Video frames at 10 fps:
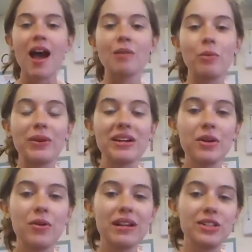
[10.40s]
we are
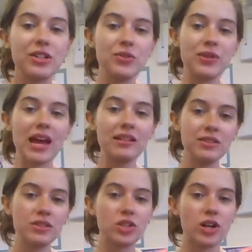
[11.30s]
going to get
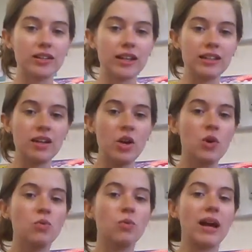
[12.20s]
started
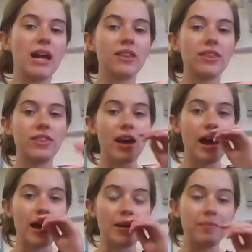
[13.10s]
with
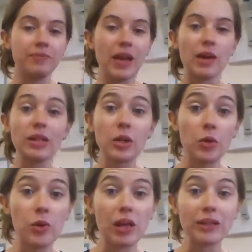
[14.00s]
a
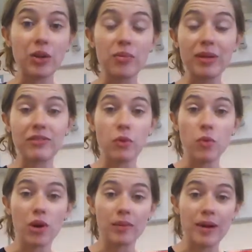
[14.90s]
little bit of a
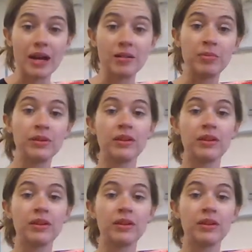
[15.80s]
warm up.